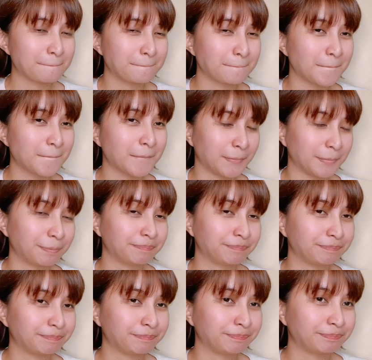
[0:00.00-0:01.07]

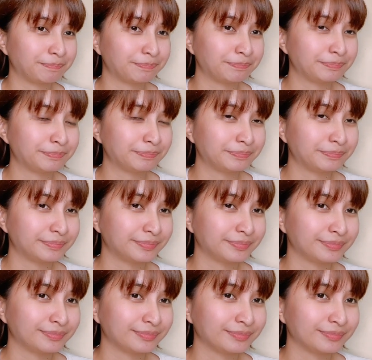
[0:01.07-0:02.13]

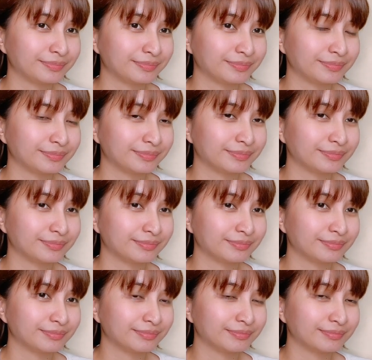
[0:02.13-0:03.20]

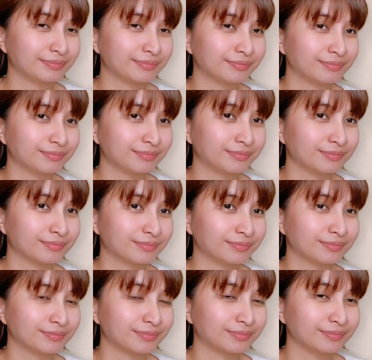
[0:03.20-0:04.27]

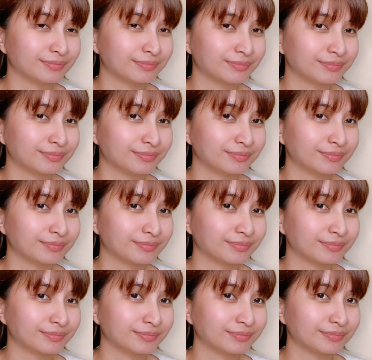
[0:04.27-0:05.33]

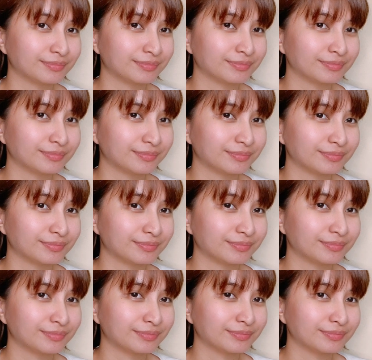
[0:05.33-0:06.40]

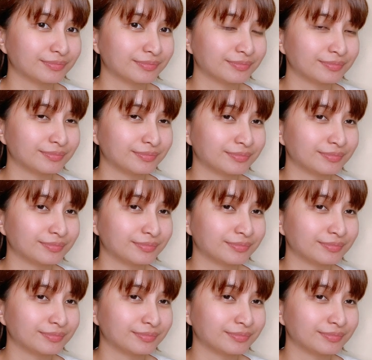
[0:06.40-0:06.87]
No words are spoken by the person on screen.